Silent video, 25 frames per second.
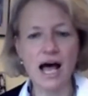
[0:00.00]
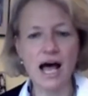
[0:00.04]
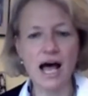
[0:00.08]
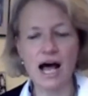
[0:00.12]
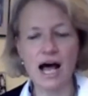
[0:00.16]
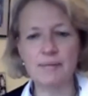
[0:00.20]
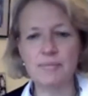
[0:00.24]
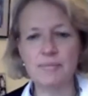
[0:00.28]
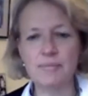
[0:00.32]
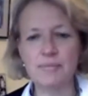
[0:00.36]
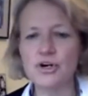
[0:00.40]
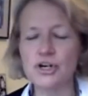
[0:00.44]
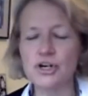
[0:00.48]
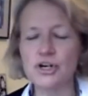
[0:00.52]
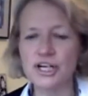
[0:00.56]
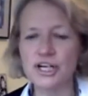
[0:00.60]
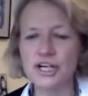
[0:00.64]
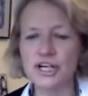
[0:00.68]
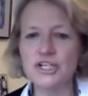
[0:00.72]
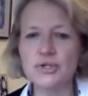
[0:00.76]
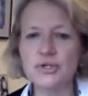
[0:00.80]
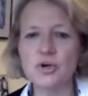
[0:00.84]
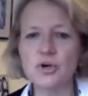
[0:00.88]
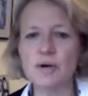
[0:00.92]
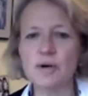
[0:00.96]
I'm not going
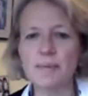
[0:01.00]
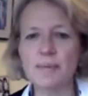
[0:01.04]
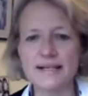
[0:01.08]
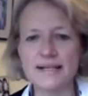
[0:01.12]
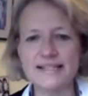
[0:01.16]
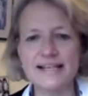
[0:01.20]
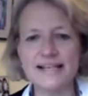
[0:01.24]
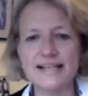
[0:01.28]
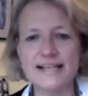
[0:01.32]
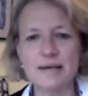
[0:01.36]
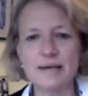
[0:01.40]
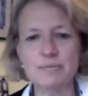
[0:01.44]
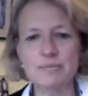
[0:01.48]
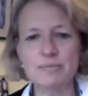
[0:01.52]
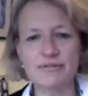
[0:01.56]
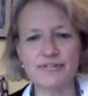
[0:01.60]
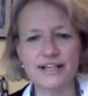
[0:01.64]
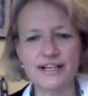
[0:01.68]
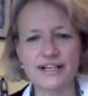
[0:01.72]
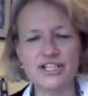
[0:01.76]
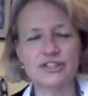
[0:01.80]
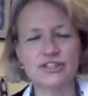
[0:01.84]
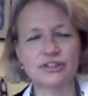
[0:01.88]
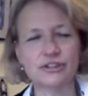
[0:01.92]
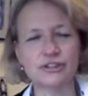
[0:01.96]
to talk about staying
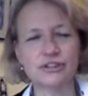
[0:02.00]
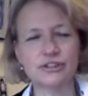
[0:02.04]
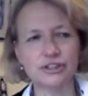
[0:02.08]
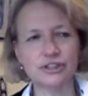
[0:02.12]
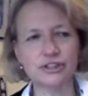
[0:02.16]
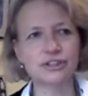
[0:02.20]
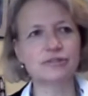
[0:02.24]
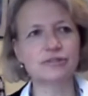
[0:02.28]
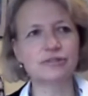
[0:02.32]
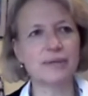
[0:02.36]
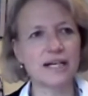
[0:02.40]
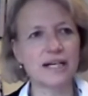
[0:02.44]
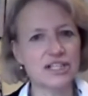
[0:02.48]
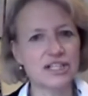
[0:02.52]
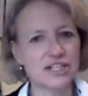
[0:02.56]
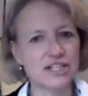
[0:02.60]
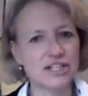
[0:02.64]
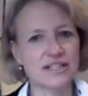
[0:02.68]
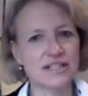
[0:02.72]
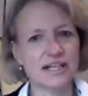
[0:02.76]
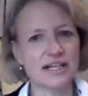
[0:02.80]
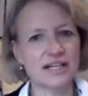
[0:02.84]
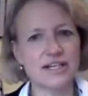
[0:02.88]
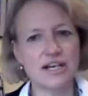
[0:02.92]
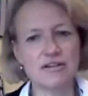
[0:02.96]
professional too much
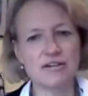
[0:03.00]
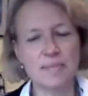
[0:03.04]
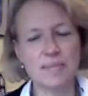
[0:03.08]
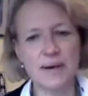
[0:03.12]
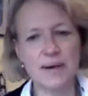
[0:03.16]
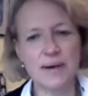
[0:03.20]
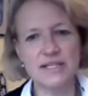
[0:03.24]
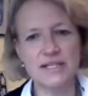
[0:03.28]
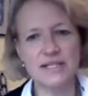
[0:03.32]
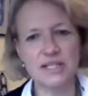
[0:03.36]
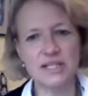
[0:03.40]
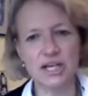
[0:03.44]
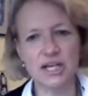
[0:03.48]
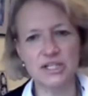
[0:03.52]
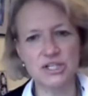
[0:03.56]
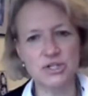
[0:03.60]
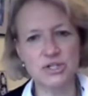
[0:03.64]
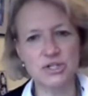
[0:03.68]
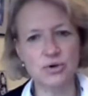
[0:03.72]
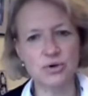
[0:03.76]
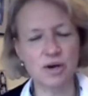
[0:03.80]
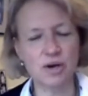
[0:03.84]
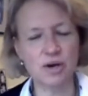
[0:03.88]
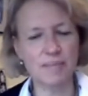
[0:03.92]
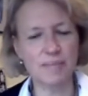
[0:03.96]
because I know Roberta's going to
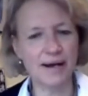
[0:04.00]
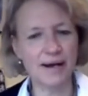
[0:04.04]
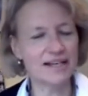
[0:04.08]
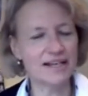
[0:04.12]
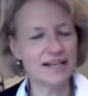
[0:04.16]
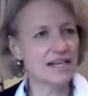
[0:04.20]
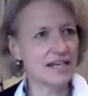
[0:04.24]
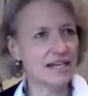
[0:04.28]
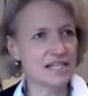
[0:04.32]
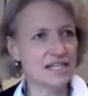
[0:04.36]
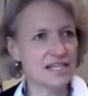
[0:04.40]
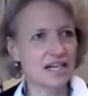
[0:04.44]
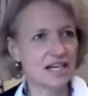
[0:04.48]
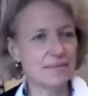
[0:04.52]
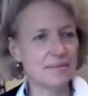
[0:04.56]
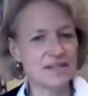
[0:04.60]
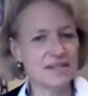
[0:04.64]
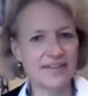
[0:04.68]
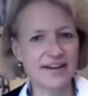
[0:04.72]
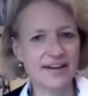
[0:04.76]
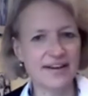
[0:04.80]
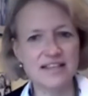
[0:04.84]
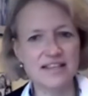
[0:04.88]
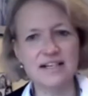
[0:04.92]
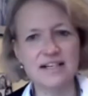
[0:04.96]
talk about it in terms
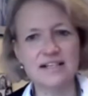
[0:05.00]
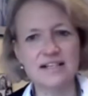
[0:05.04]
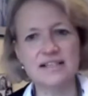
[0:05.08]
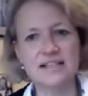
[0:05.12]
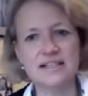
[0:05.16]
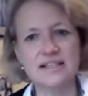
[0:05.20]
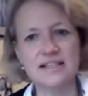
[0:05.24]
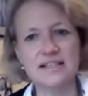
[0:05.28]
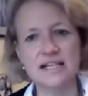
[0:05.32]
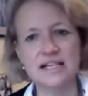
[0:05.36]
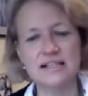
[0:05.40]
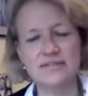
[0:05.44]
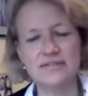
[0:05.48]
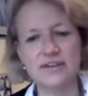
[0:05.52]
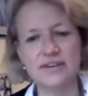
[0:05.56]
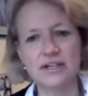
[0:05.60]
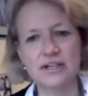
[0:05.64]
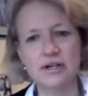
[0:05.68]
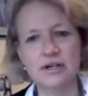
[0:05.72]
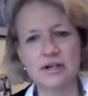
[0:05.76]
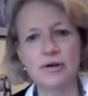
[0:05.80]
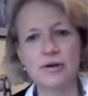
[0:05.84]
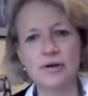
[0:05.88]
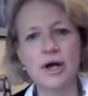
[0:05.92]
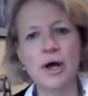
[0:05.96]
of ethics and things going
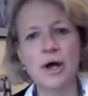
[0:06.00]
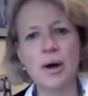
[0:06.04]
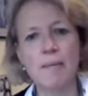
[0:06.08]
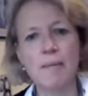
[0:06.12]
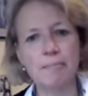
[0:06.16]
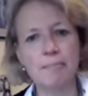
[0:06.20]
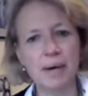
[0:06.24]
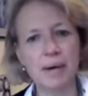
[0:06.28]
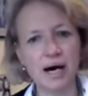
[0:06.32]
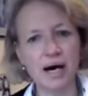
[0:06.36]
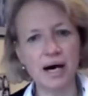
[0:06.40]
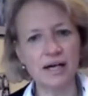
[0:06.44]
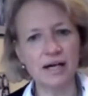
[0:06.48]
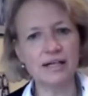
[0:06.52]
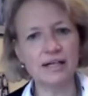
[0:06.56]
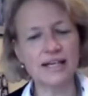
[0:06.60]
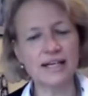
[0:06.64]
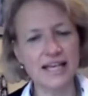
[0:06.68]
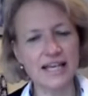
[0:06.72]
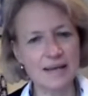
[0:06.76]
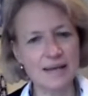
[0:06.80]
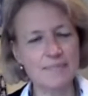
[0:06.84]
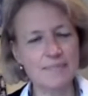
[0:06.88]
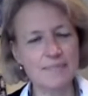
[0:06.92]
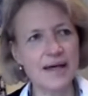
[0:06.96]
on, but
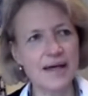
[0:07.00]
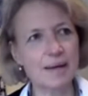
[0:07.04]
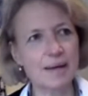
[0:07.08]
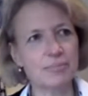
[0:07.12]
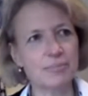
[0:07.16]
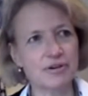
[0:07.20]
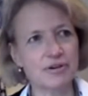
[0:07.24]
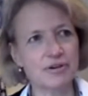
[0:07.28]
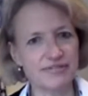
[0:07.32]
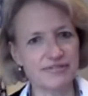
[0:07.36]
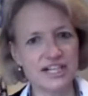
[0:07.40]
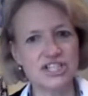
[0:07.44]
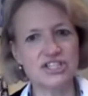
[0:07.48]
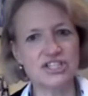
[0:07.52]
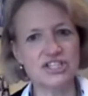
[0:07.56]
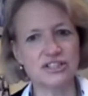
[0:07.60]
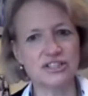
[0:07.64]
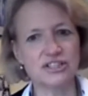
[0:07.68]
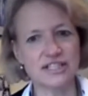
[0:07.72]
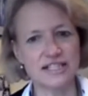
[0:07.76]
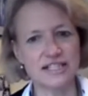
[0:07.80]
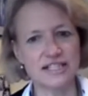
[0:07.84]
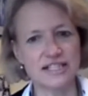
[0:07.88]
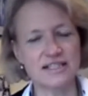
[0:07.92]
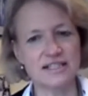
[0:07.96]
keep that professional
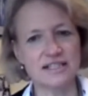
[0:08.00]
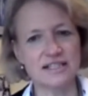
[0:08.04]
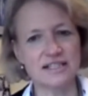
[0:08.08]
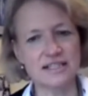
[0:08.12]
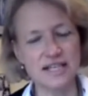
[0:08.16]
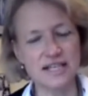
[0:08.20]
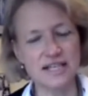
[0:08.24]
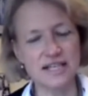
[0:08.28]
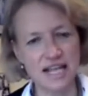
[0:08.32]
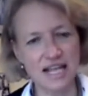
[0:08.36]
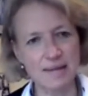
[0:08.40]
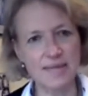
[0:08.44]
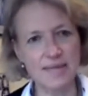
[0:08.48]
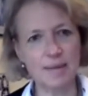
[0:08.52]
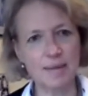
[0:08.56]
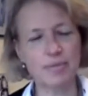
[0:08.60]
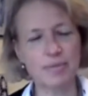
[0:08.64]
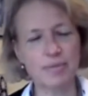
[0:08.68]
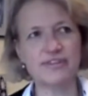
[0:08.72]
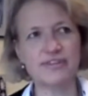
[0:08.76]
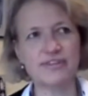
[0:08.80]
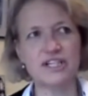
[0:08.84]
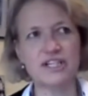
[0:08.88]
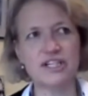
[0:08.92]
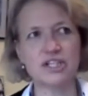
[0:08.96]
distance, keep that
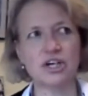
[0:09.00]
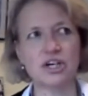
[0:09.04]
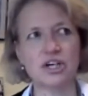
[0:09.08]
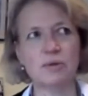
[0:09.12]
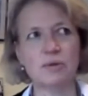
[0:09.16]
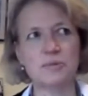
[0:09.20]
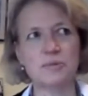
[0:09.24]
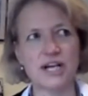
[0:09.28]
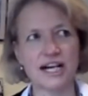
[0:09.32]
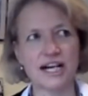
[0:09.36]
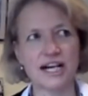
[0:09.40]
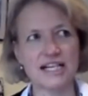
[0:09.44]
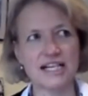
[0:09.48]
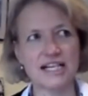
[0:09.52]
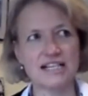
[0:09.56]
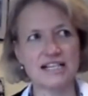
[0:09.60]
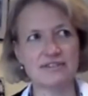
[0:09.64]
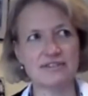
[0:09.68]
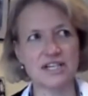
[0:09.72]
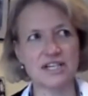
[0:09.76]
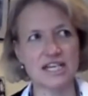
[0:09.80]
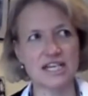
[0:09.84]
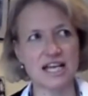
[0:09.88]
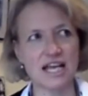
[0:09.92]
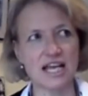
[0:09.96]
professional
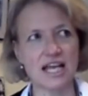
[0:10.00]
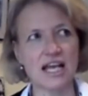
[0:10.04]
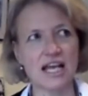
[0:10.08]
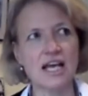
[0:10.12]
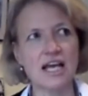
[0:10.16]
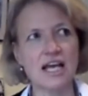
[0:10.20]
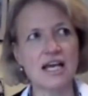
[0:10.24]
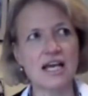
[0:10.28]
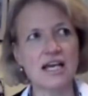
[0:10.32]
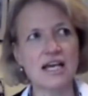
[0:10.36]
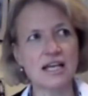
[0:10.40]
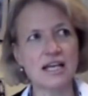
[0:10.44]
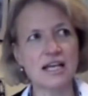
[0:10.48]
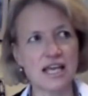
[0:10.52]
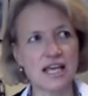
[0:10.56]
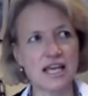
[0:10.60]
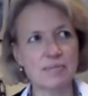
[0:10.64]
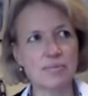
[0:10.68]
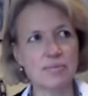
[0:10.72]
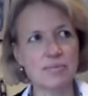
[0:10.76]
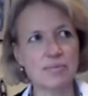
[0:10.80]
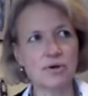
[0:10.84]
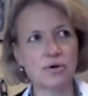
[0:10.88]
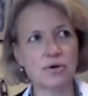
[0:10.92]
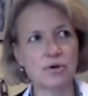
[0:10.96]
objectivity,
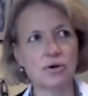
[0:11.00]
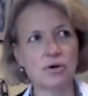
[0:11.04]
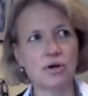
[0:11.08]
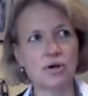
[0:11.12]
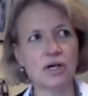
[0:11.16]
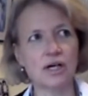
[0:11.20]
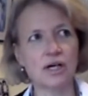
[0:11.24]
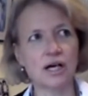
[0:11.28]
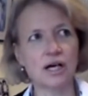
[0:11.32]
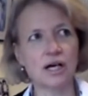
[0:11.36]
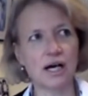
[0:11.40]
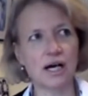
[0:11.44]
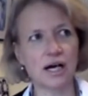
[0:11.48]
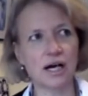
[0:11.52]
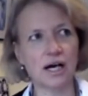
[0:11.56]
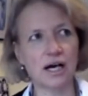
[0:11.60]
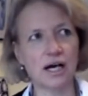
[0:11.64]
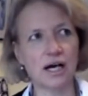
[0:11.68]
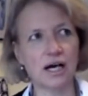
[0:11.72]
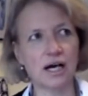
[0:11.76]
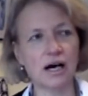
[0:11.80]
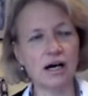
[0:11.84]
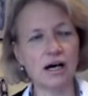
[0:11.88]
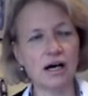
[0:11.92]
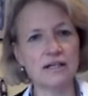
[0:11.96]
keep your
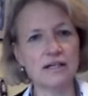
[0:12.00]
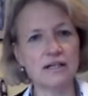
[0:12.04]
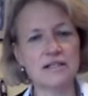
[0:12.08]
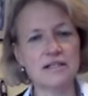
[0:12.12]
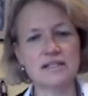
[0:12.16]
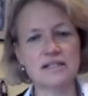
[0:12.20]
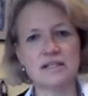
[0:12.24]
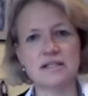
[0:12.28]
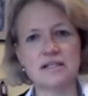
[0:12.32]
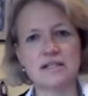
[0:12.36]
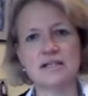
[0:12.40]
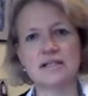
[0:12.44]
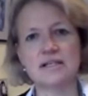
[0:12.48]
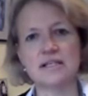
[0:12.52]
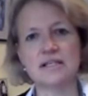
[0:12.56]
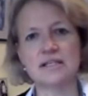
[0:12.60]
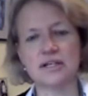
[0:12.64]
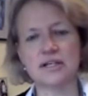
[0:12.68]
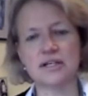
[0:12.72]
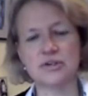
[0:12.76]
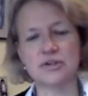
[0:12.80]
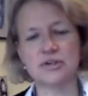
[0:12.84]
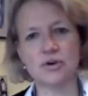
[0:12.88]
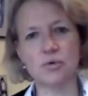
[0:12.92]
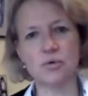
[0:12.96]
answers
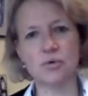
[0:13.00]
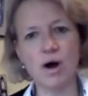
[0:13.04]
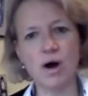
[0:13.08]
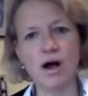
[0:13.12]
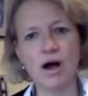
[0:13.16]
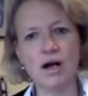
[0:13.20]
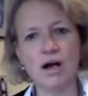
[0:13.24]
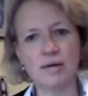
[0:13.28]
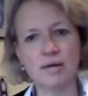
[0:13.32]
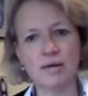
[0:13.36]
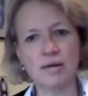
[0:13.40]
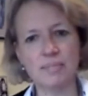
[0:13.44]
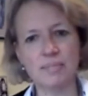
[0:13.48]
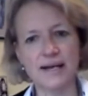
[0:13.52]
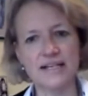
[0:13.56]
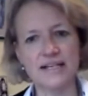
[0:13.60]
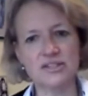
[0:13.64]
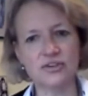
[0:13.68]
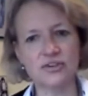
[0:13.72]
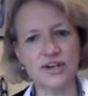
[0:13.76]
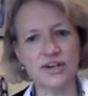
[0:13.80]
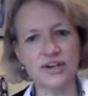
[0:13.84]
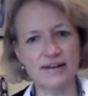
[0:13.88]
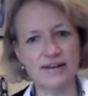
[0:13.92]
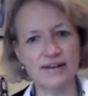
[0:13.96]
and your work
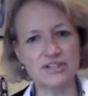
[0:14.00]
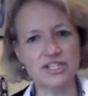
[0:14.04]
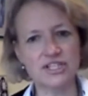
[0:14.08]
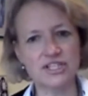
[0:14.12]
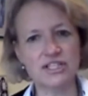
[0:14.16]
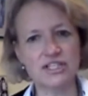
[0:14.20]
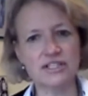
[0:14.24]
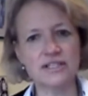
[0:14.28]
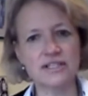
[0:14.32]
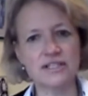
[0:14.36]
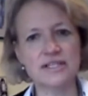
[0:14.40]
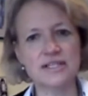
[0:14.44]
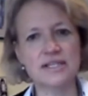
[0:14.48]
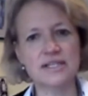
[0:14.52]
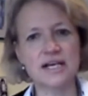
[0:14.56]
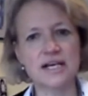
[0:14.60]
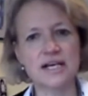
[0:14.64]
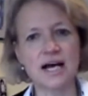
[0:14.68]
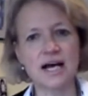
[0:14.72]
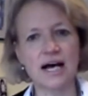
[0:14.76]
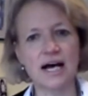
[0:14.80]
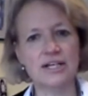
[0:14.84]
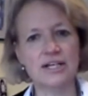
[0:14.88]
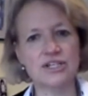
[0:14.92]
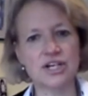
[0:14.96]
based on evidence,
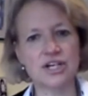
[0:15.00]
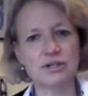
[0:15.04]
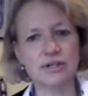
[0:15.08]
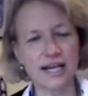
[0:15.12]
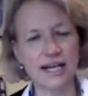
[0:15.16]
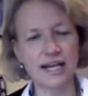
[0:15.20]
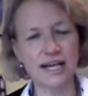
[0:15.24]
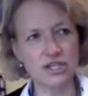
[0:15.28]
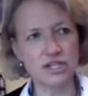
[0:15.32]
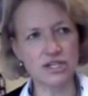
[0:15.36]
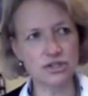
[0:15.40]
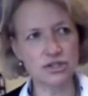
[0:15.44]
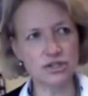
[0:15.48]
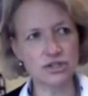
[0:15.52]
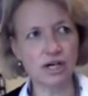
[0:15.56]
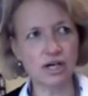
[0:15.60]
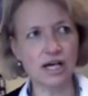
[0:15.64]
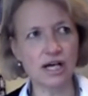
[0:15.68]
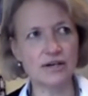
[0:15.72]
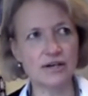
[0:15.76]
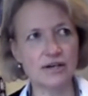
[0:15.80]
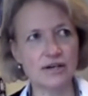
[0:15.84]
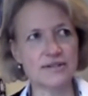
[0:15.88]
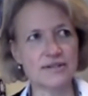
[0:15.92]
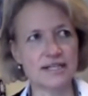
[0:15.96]
and don't get too
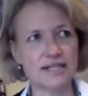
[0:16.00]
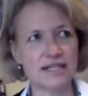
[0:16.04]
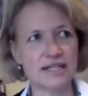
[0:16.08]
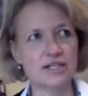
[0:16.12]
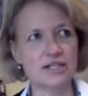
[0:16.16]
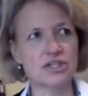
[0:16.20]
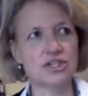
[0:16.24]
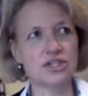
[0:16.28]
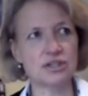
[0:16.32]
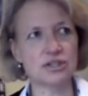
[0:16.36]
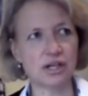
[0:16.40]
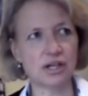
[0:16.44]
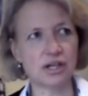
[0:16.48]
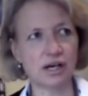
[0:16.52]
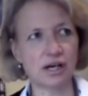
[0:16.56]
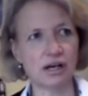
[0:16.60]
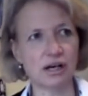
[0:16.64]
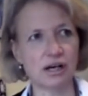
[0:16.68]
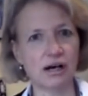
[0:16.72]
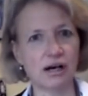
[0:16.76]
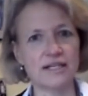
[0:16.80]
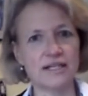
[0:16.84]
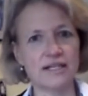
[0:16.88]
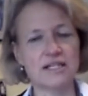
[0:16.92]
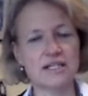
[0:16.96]
close into the
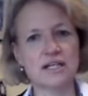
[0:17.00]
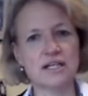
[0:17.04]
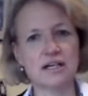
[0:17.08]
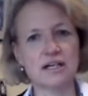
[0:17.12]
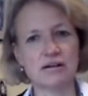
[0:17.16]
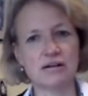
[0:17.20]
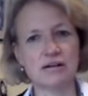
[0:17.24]
client